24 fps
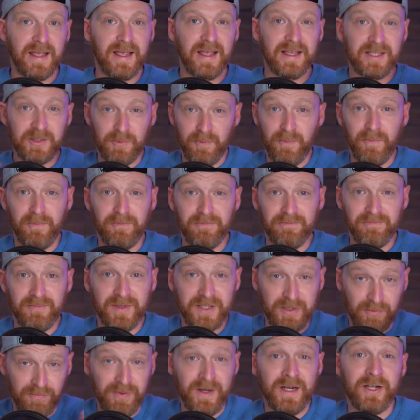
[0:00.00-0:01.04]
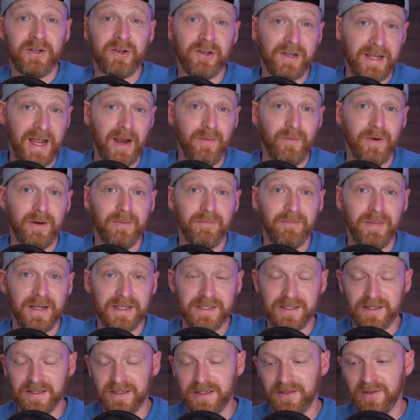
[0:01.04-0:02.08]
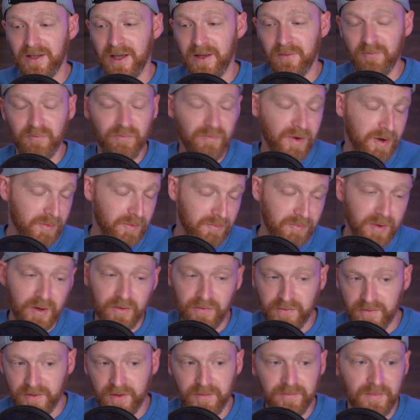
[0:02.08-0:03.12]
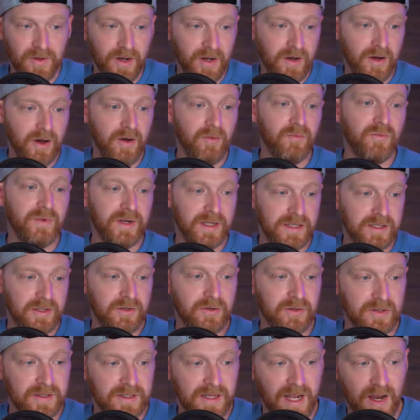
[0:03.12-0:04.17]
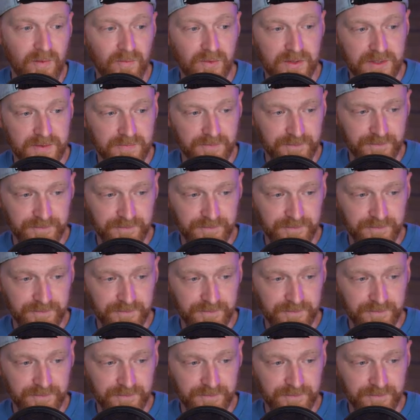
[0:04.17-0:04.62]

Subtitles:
it's a really good camera, basically. Both of them are really good cameras.